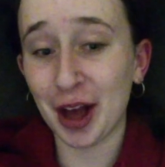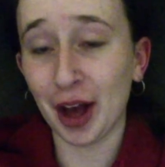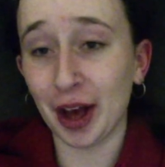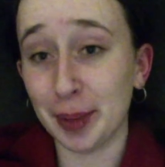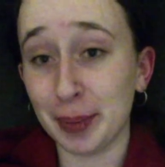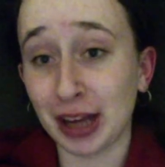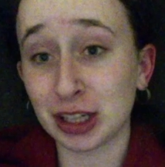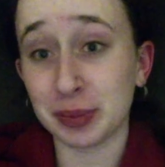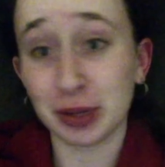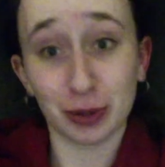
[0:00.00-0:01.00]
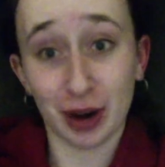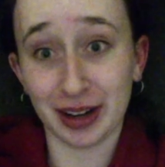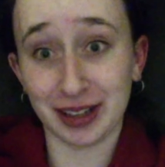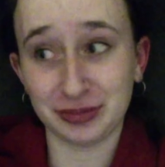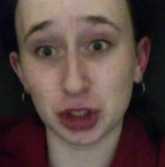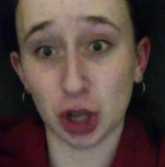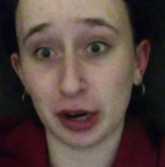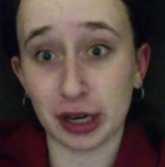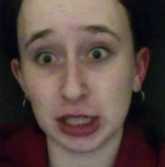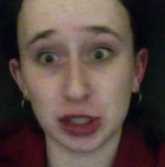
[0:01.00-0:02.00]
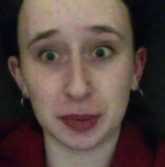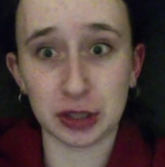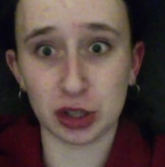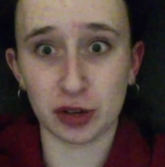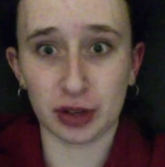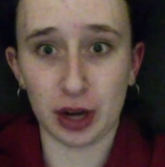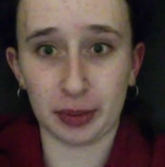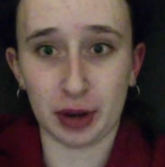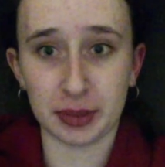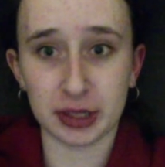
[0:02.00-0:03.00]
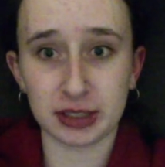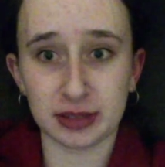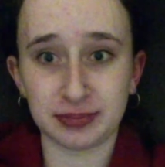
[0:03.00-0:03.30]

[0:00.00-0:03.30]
uh, back to me crying. Sorry, it's almost over, I promise.